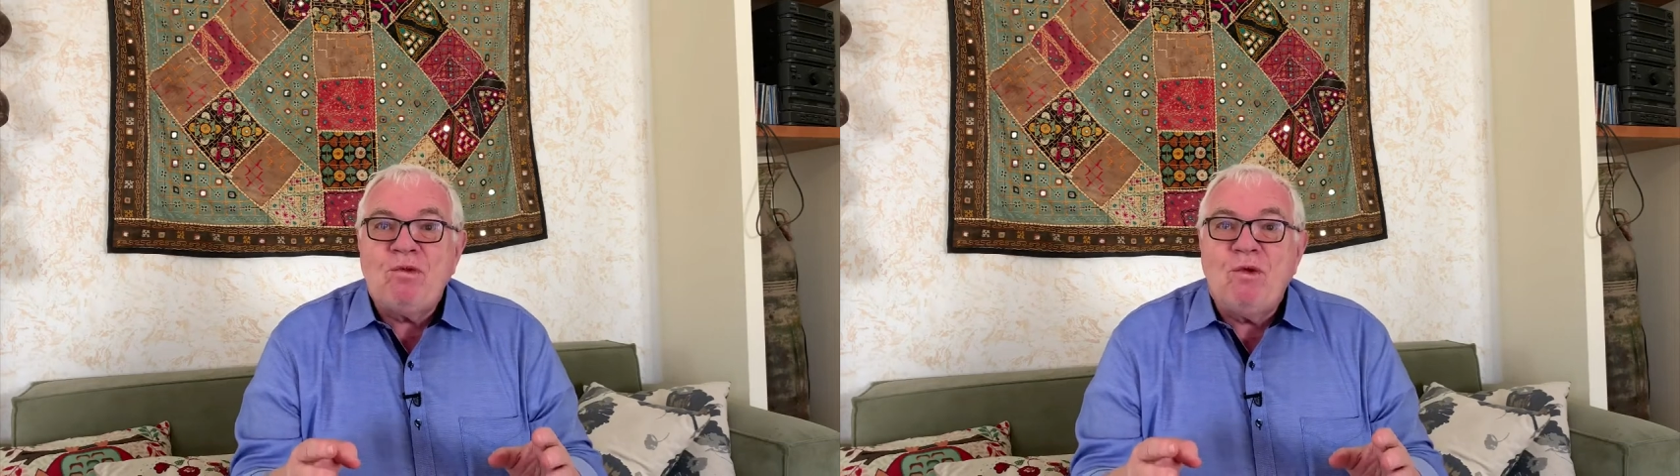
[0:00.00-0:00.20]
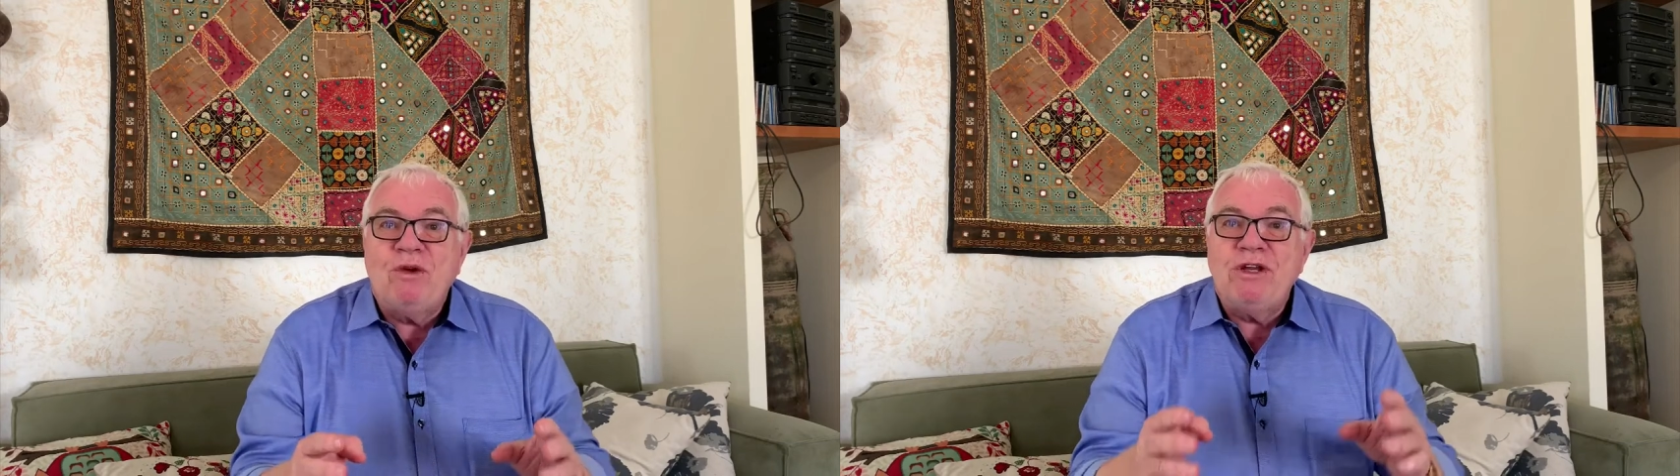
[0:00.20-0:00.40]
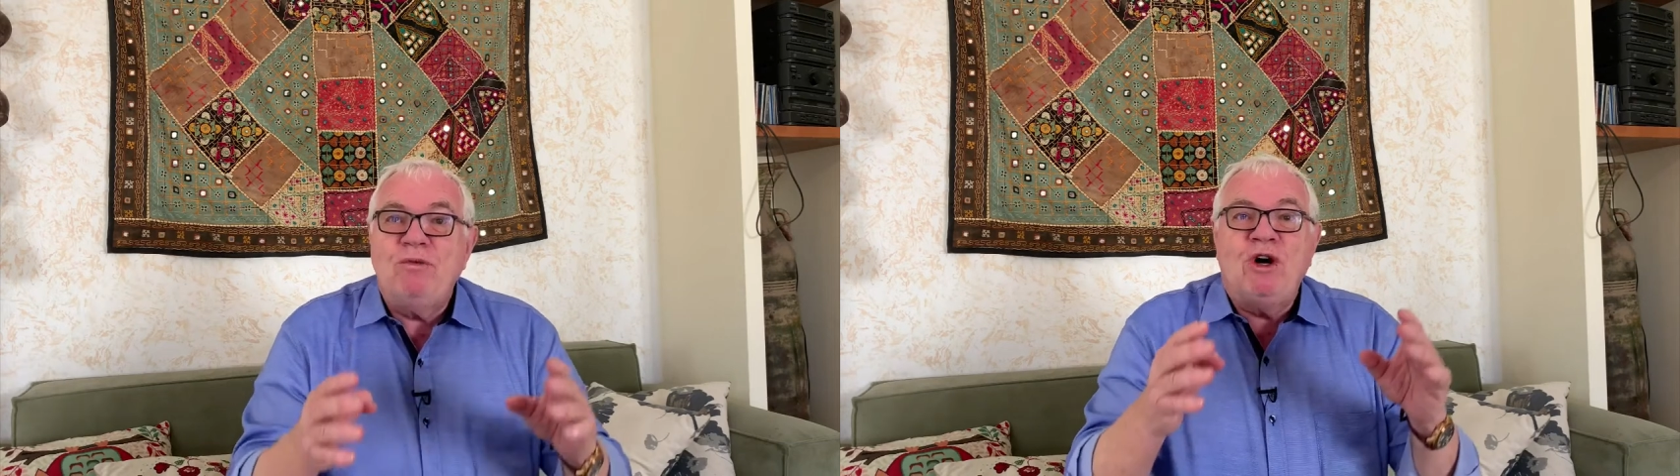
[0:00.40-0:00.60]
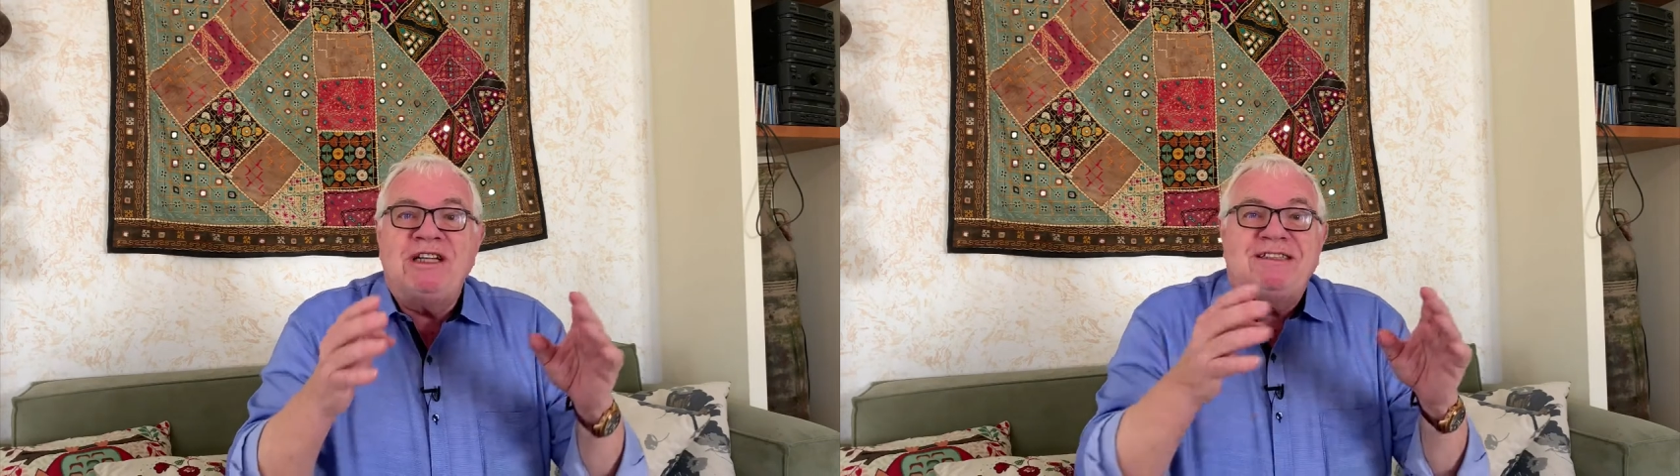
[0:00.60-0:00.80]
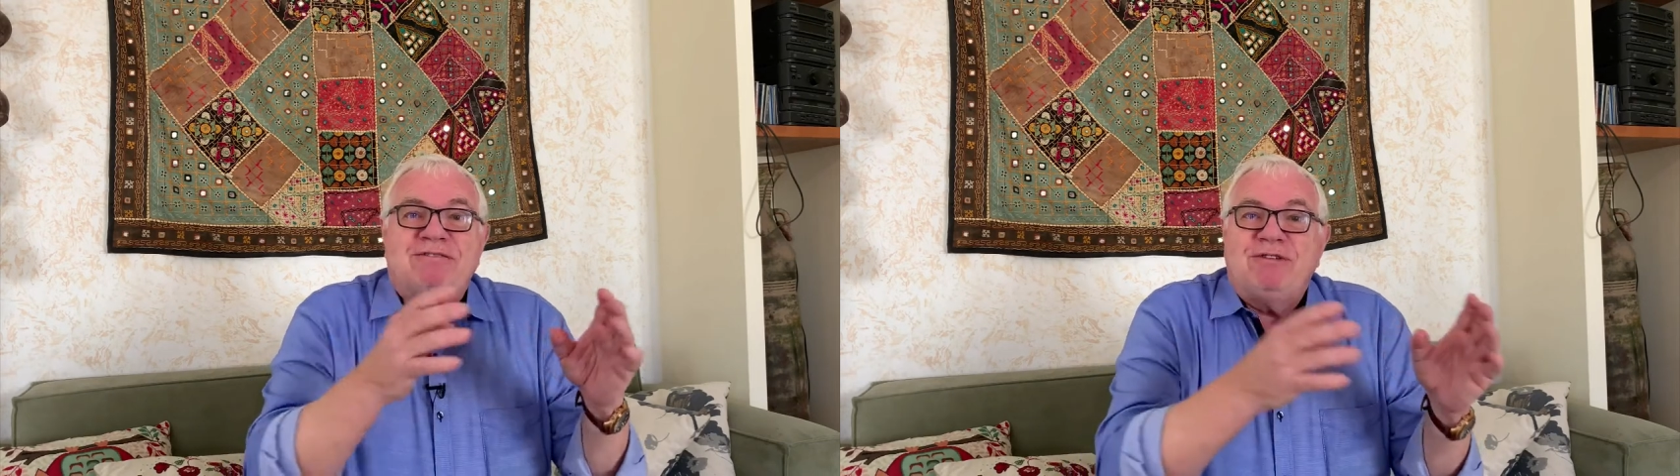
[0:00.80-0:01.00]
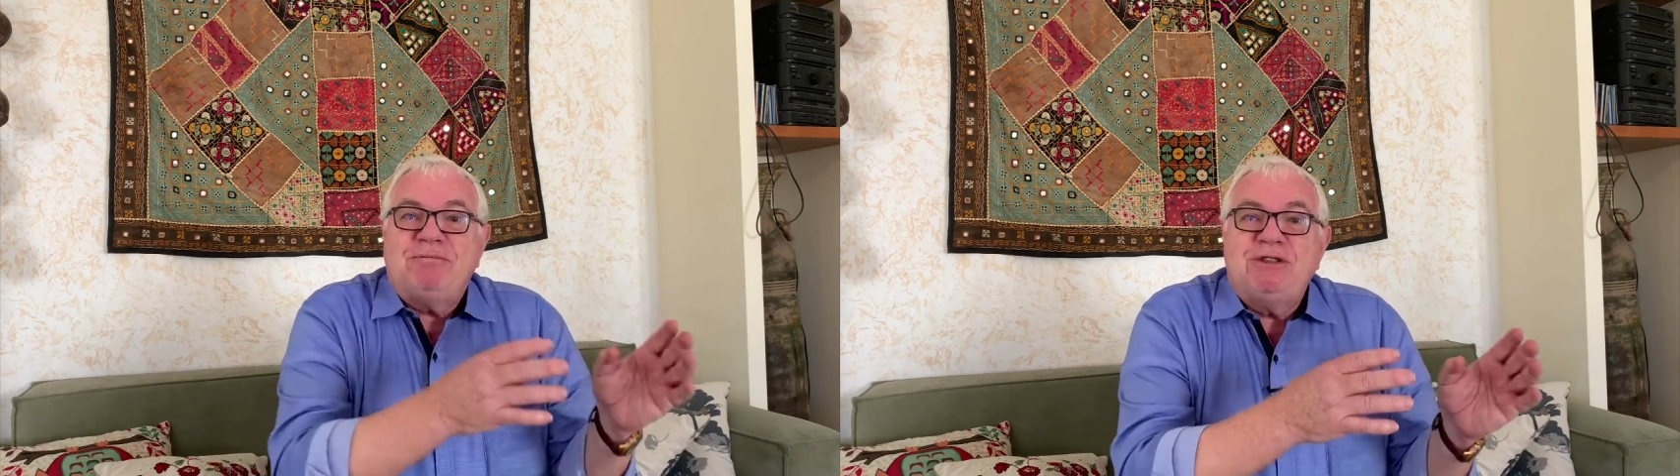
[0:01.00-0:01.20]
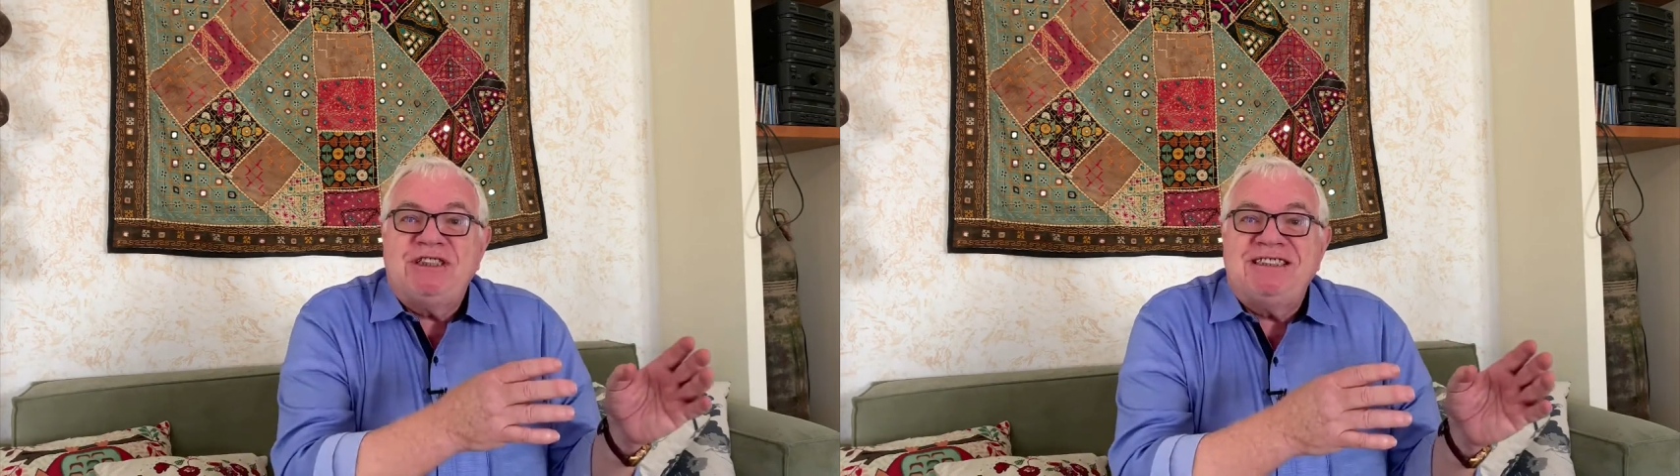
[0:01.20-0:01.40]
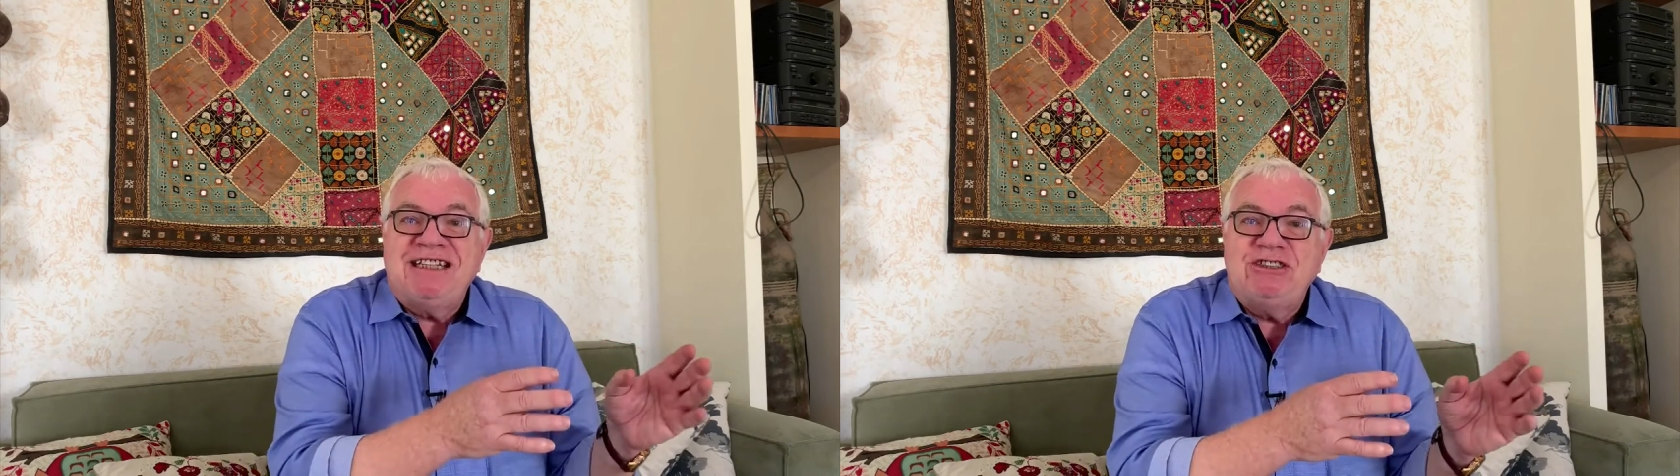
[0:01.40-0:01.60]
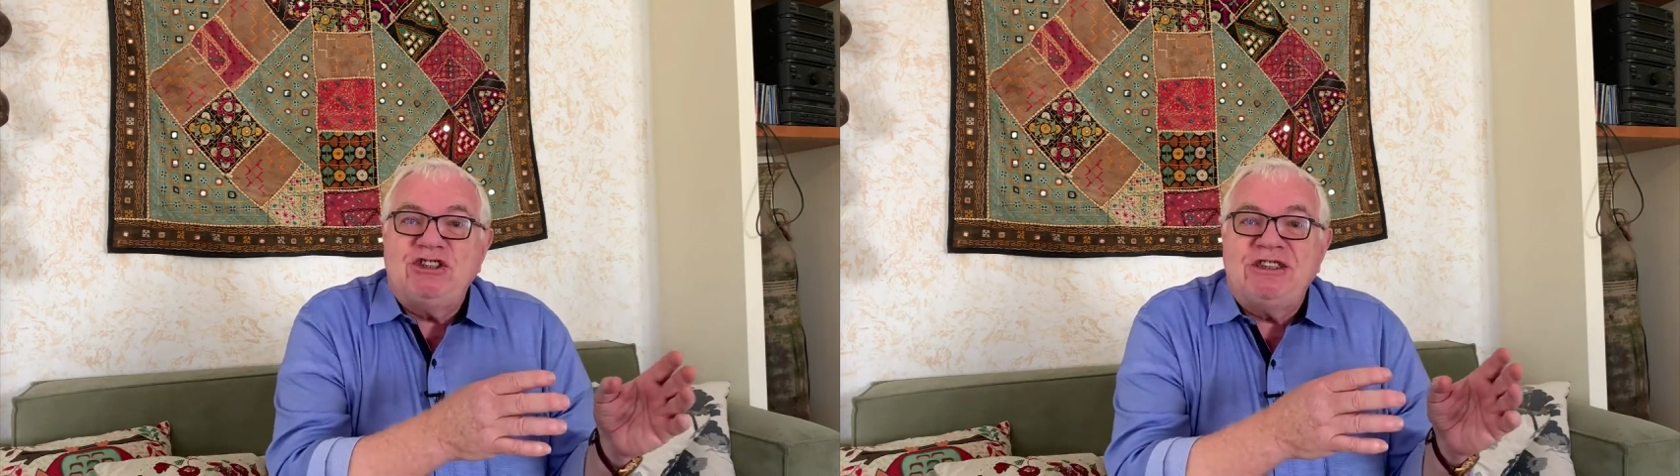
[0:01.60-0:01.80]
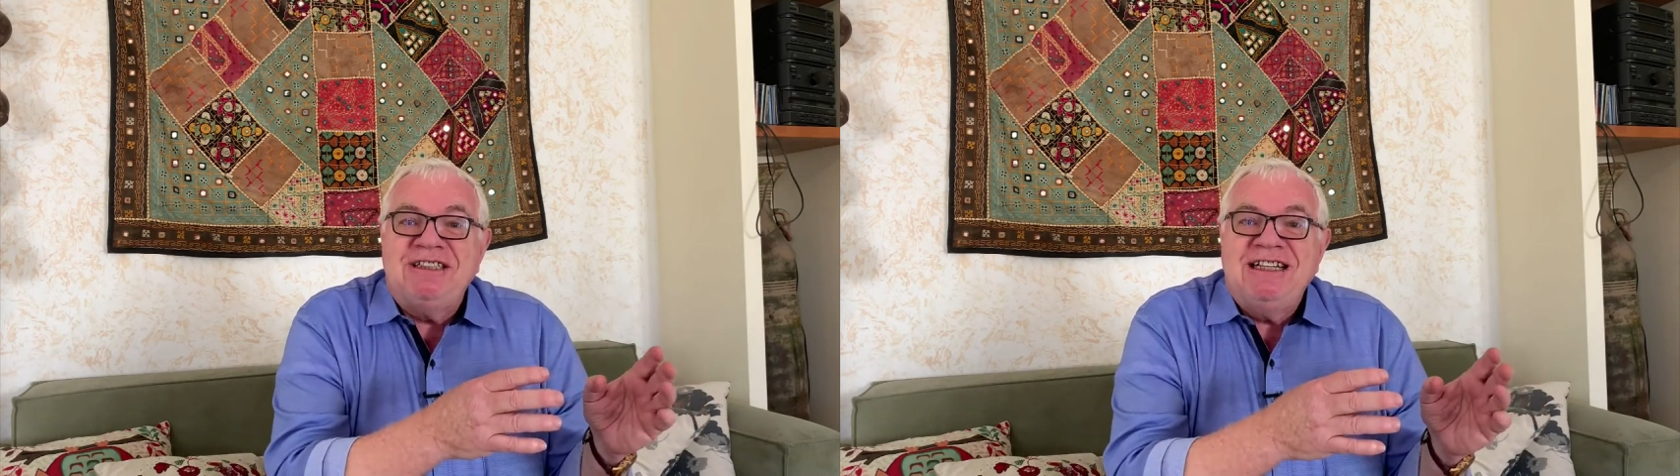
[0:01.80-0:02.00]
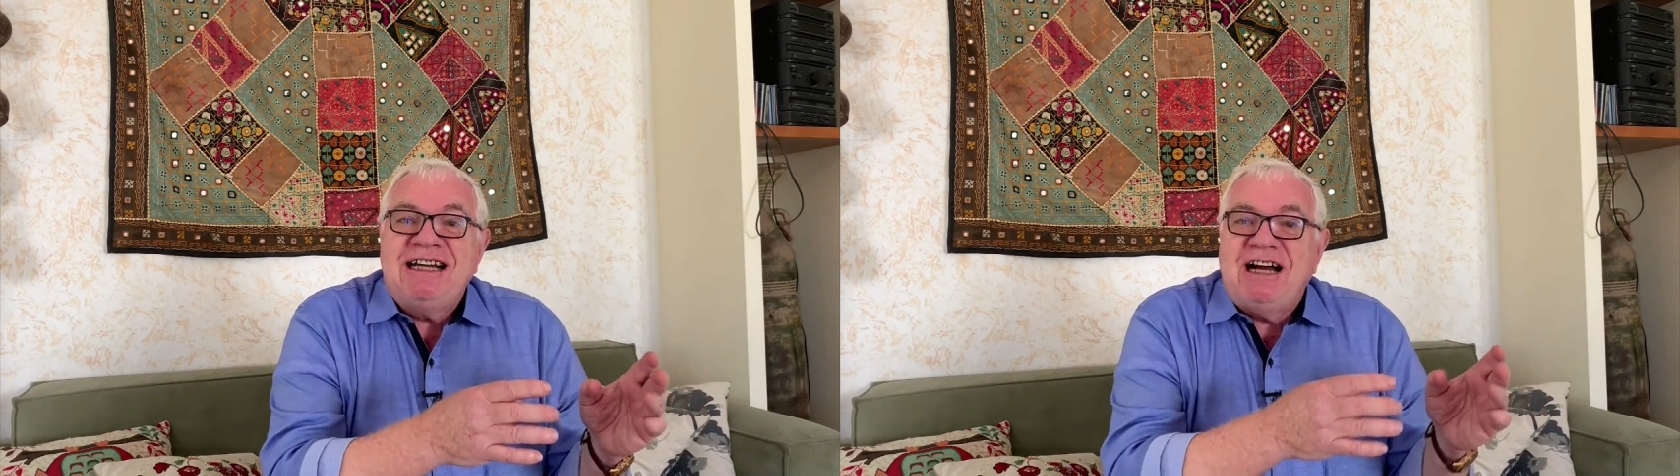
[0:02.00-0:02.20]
Or do you want representation